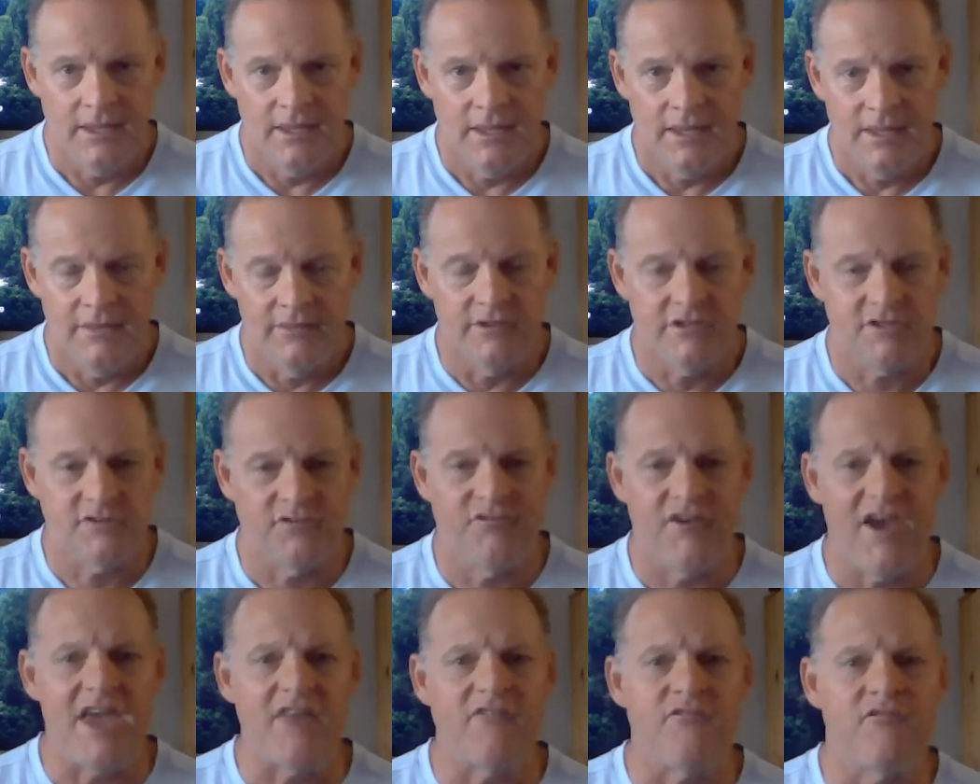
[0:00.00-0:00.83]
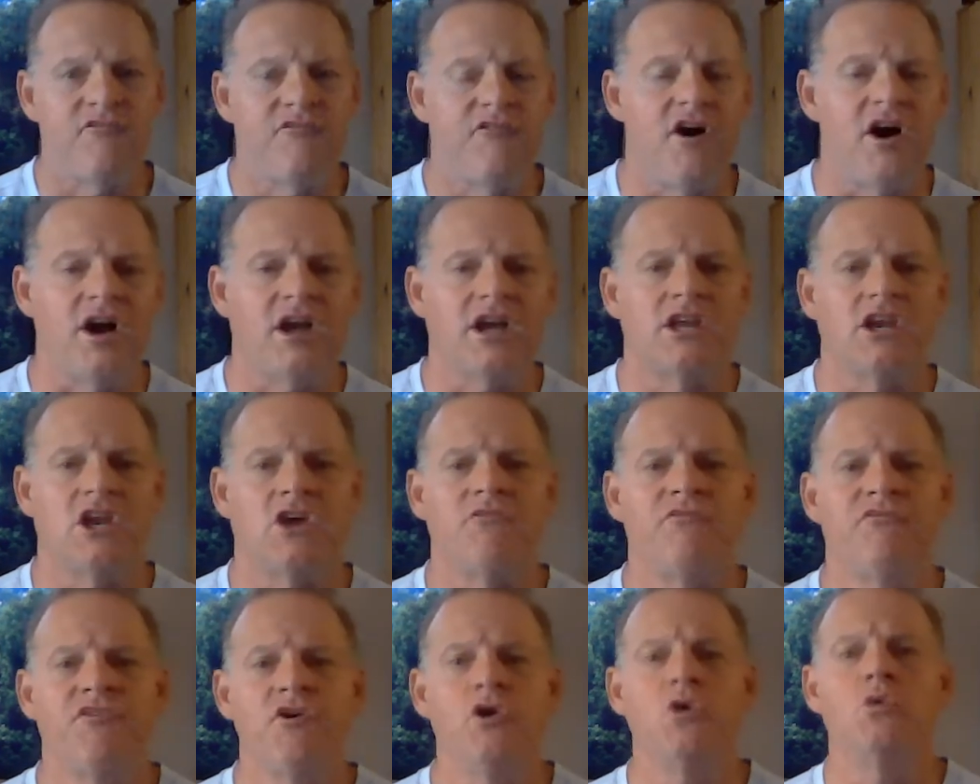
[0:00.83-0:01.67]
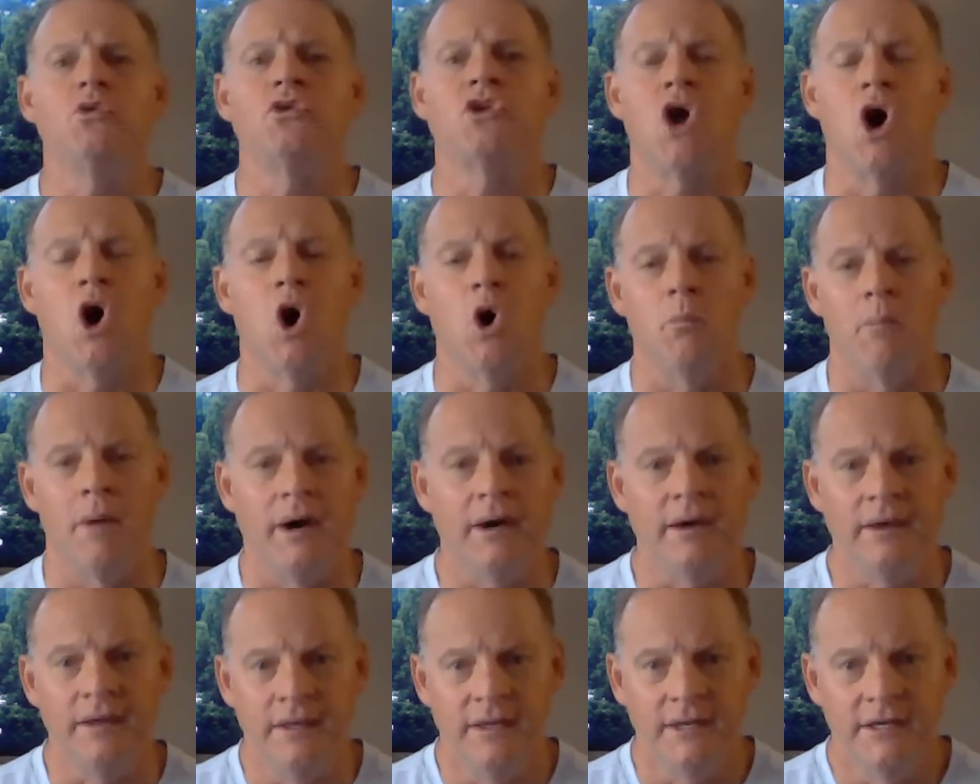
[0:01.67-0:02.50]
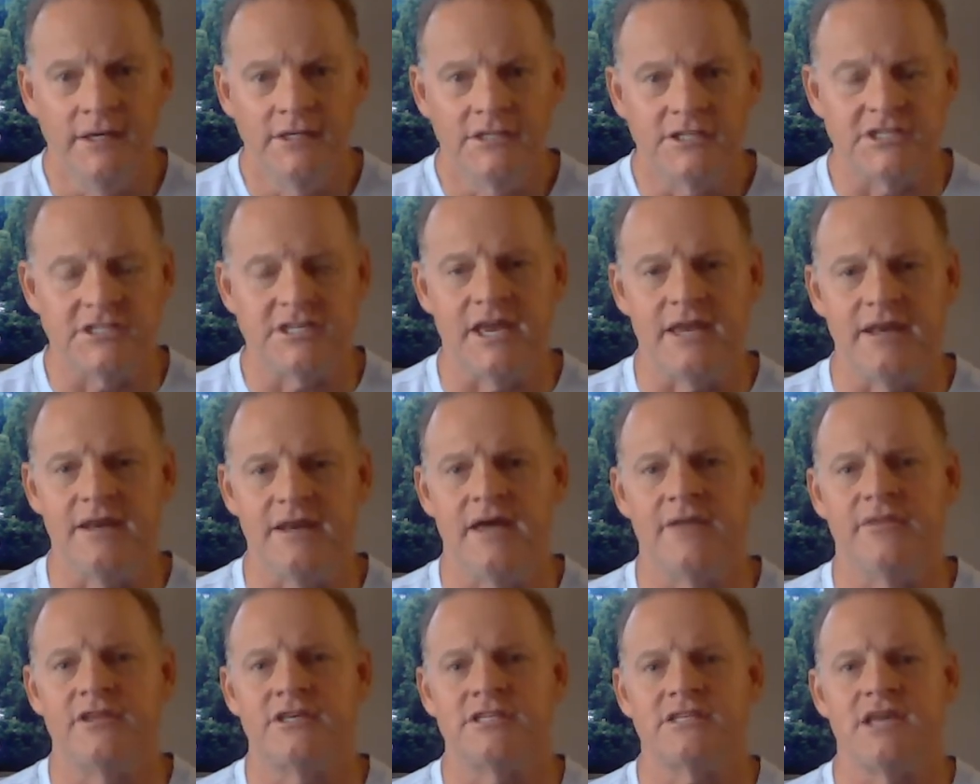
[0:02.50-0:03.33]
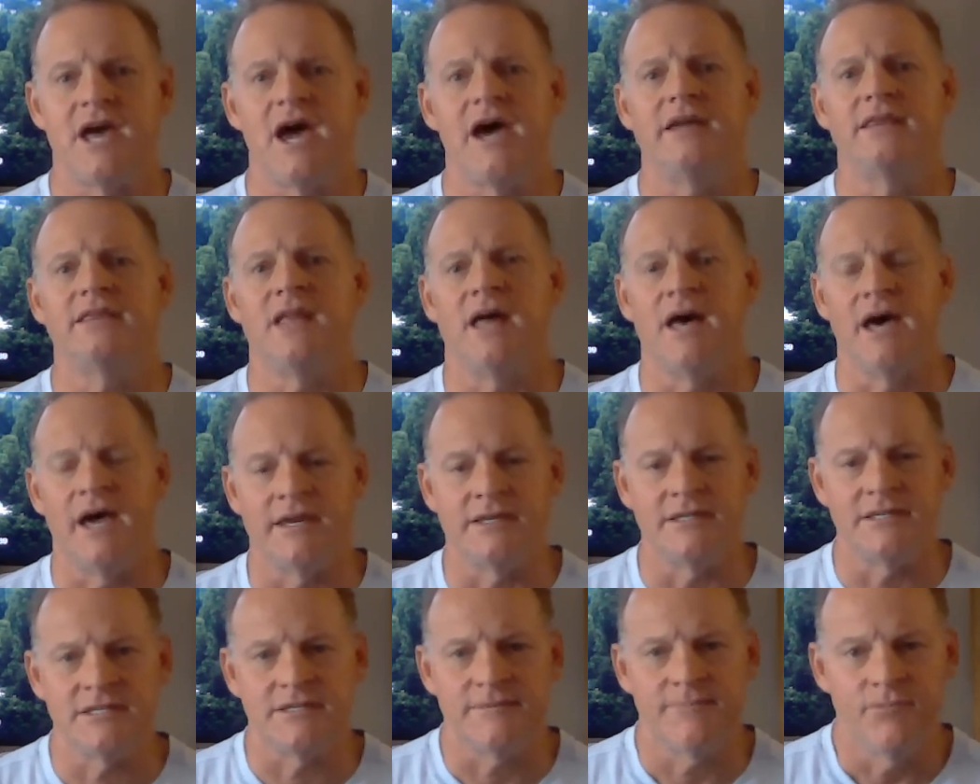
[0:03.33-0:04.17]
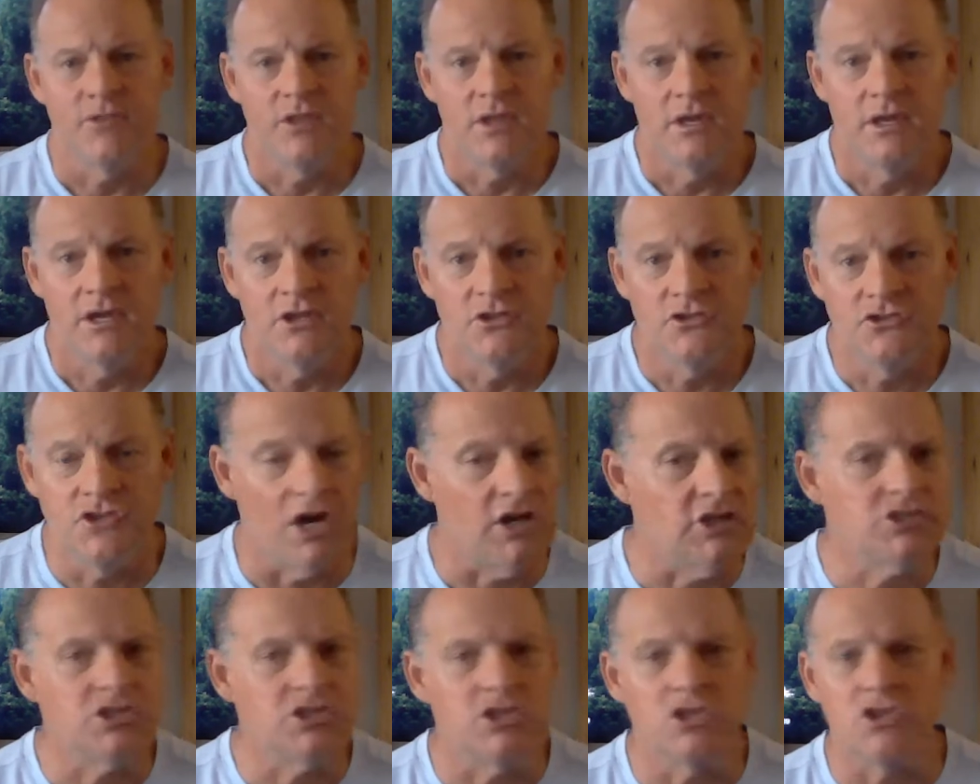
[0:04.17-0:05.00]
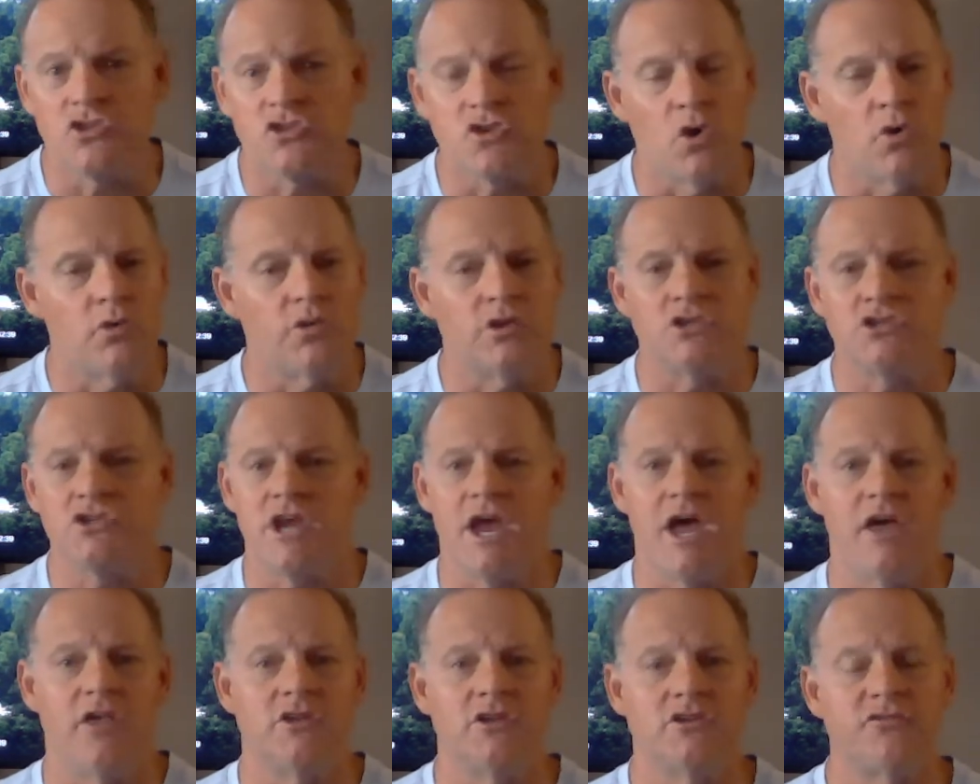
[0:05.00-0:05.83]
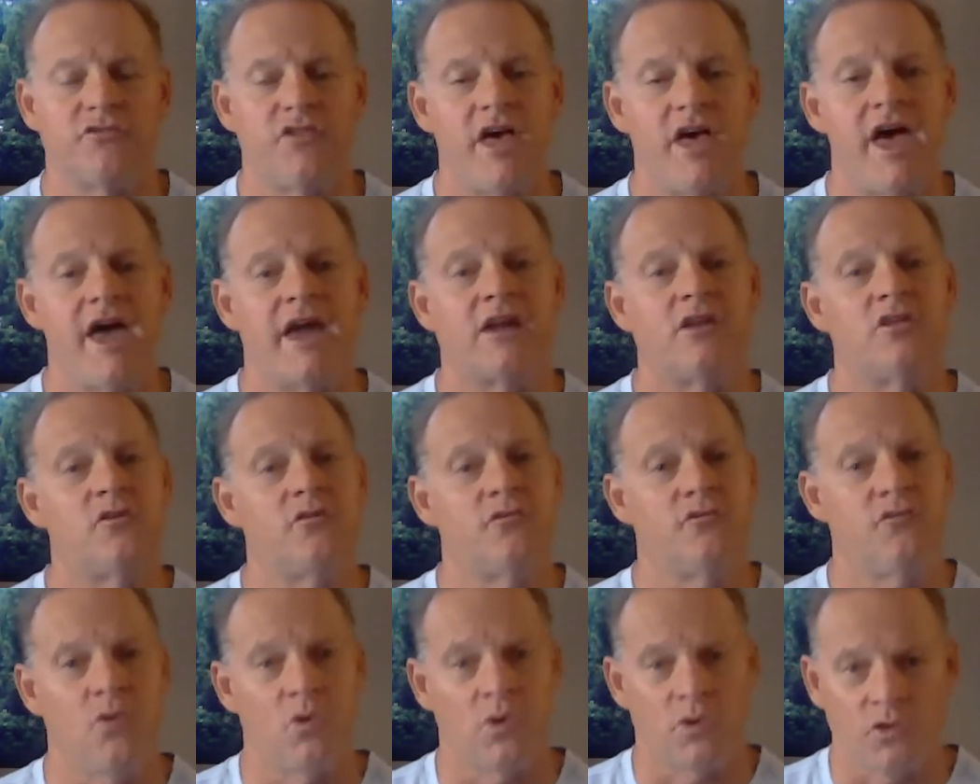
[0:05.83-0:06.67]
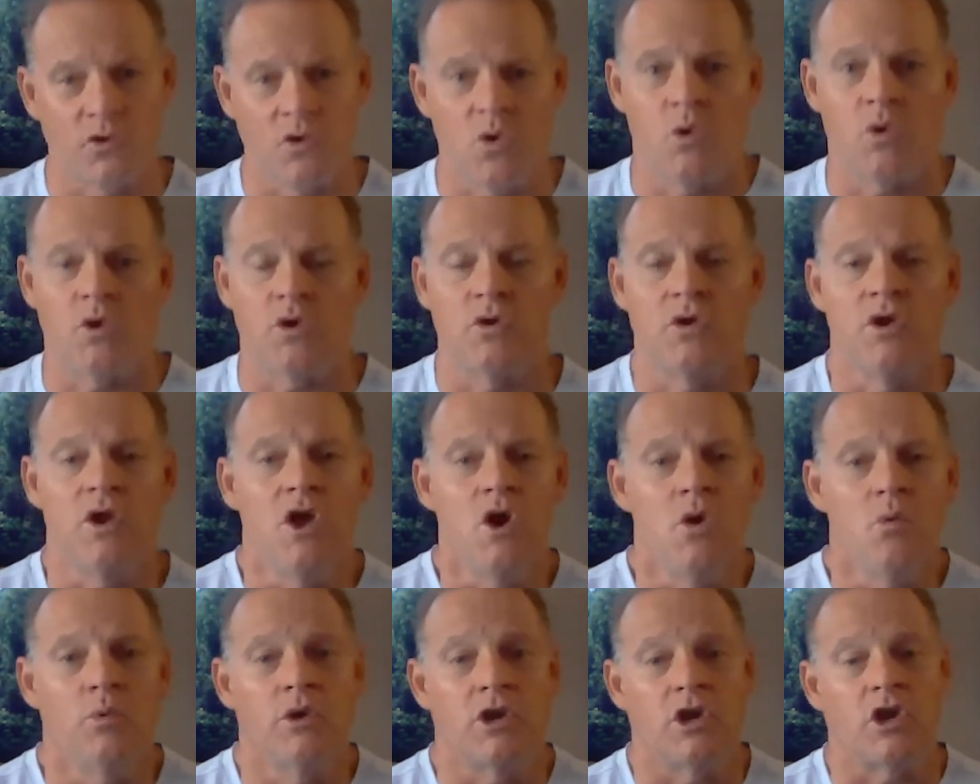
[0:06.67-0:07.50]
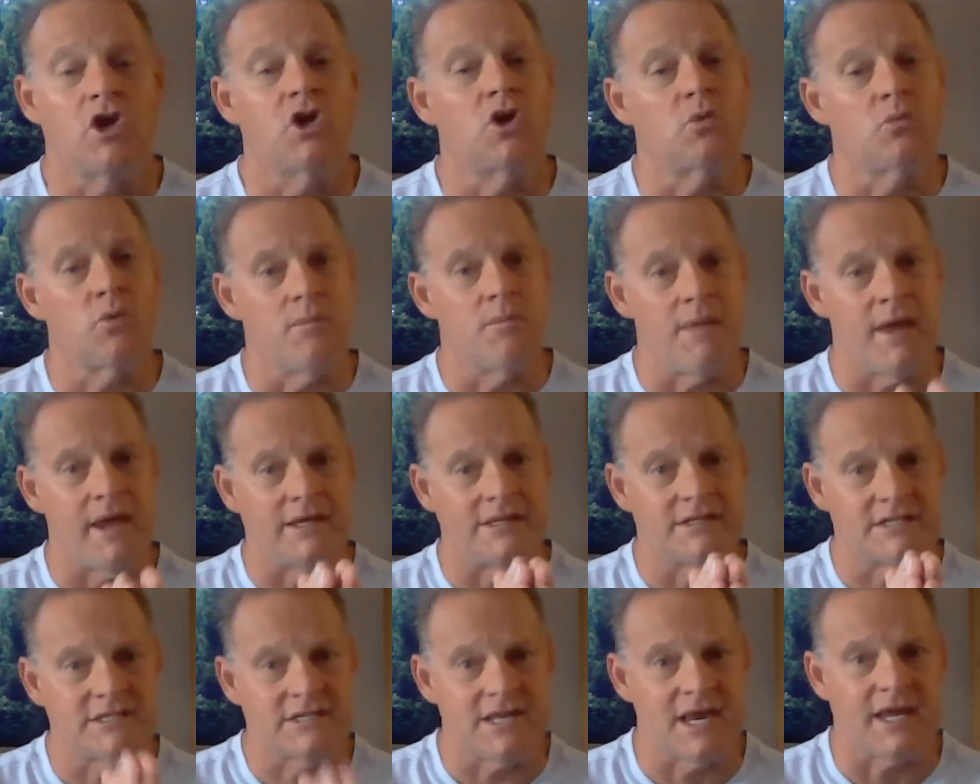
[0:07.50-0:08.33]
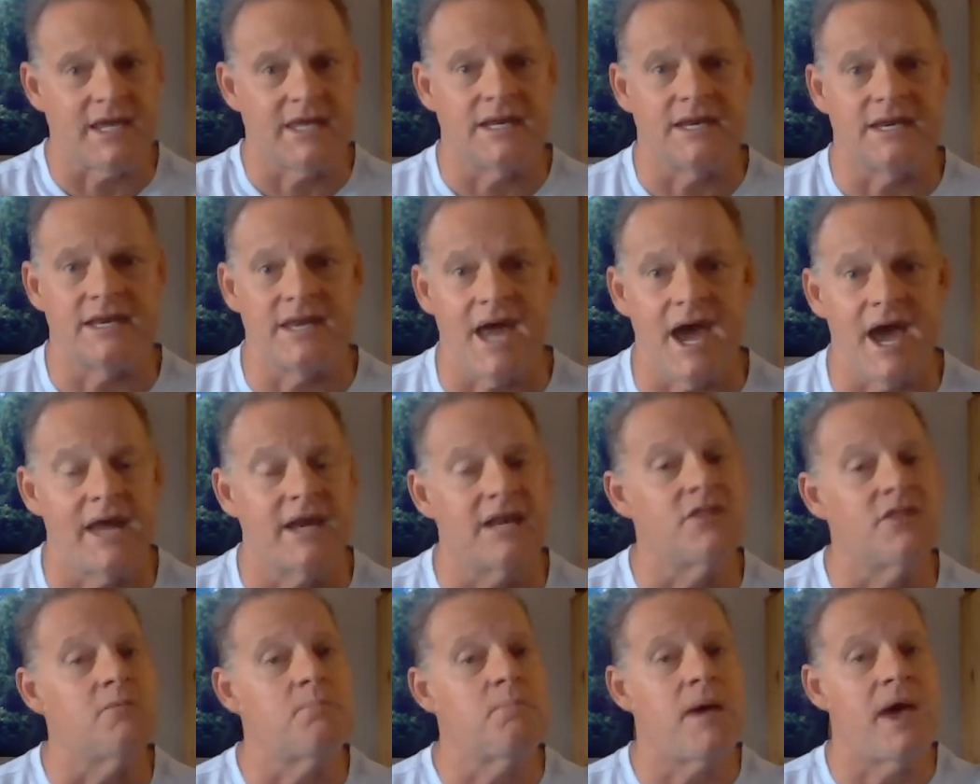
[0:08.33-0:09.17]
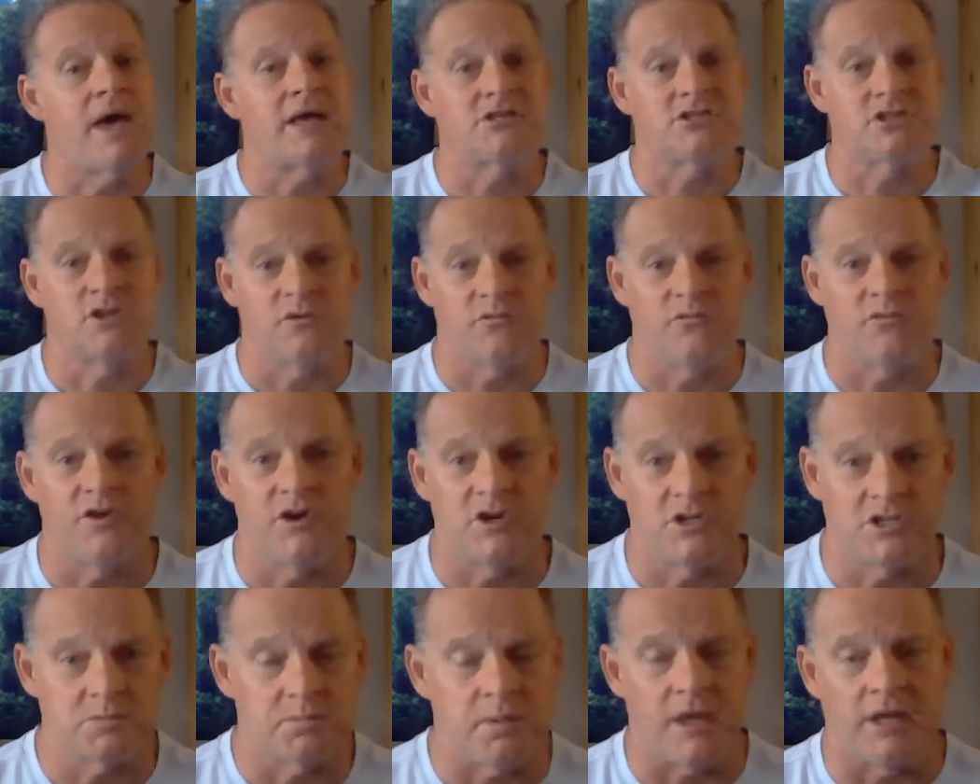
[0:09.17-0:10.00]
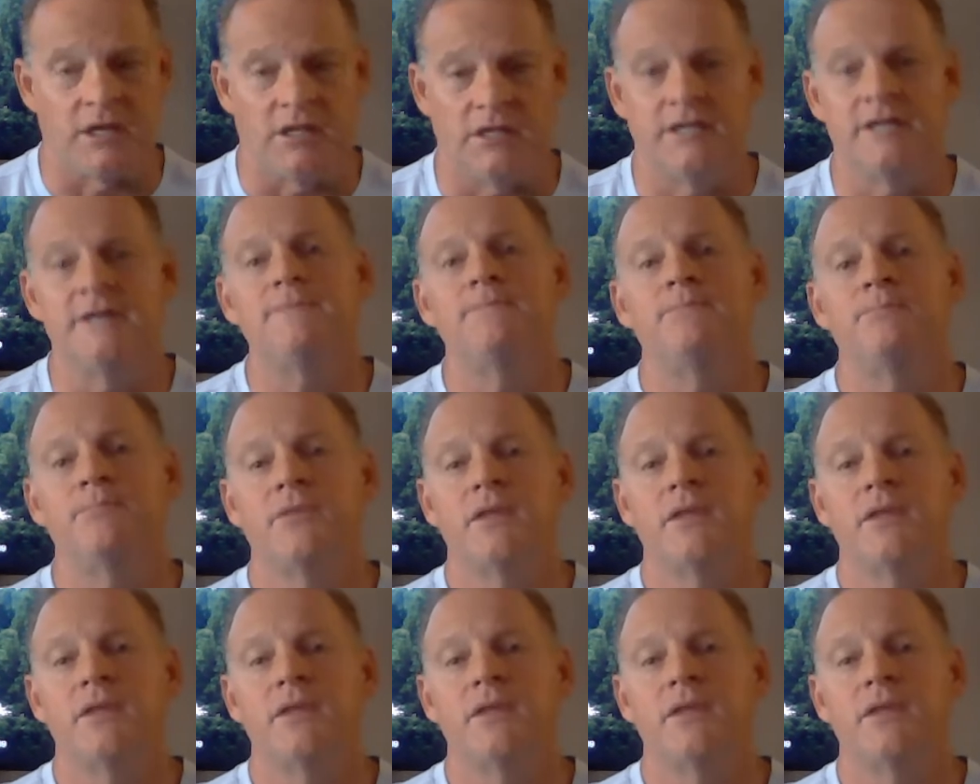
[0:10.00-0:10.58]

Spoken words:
And this fat fuck in a food coma sitting on the sidelines doesn't throw the challenge flag in the fourth quarter when it could have remained 2nd and 9 on the pass interference penalty.